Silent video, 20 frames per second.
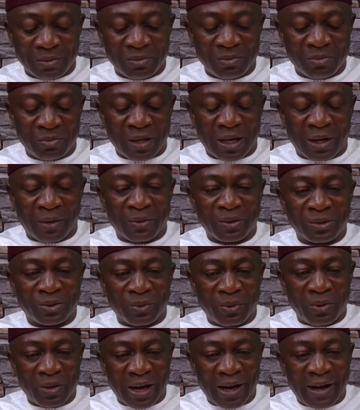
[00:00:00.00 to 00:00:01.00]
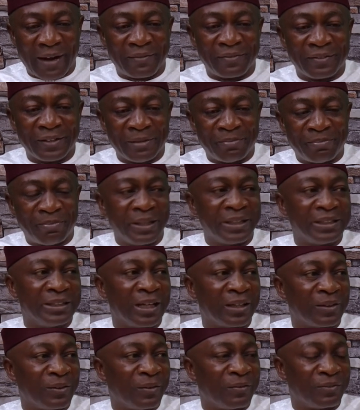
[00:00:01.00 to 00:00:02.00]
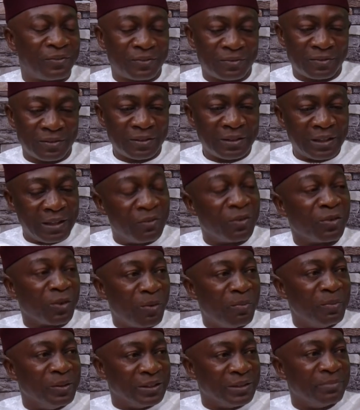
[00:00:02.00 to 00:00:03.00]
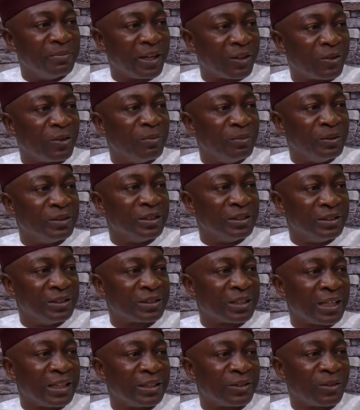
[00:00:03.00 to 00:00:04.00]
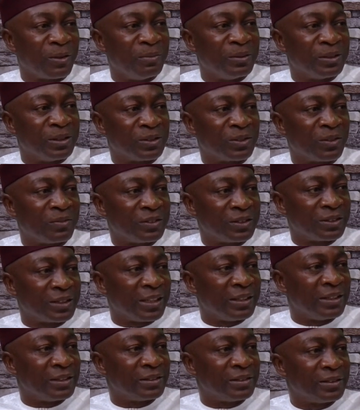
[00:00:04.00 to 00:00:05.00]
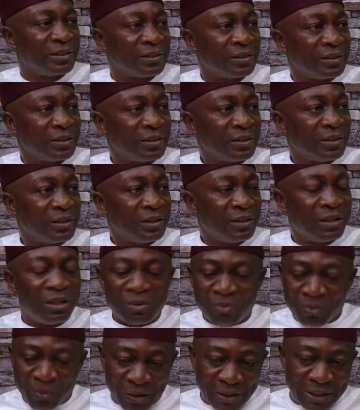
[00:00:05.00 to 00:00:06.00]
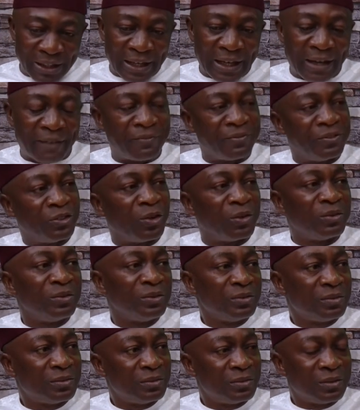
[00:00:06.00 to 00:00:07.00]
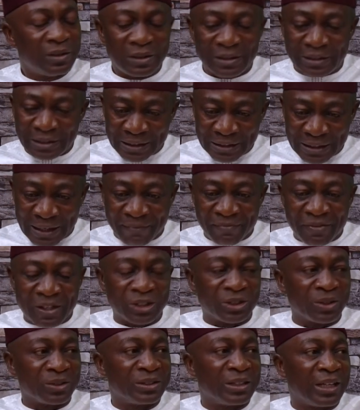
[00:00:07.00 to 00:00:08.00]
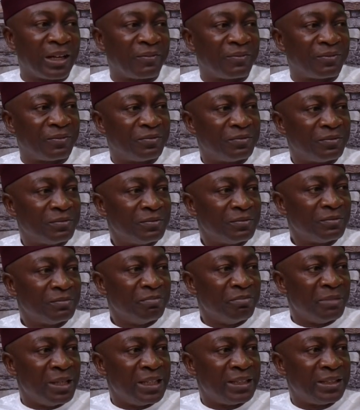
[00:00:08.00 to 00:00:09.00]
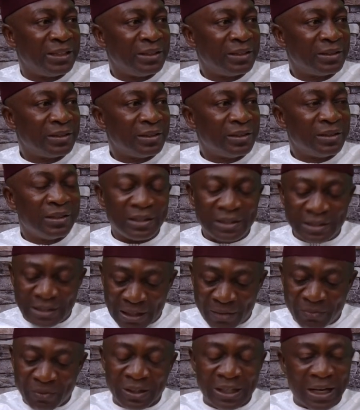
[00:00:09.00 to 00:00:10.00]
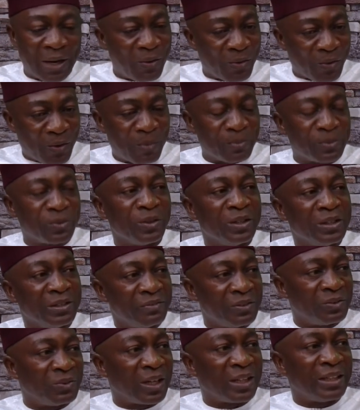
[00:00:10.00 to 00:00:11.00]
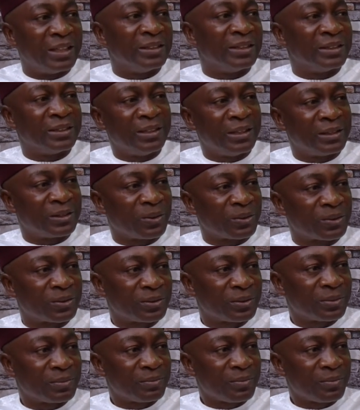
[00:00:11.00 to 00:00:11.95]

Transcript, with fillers: we are going to have a breakdown of committee by committee, the standing committees of the Senate, what they have done, the interventions they have made. Then we now come to individual legislators.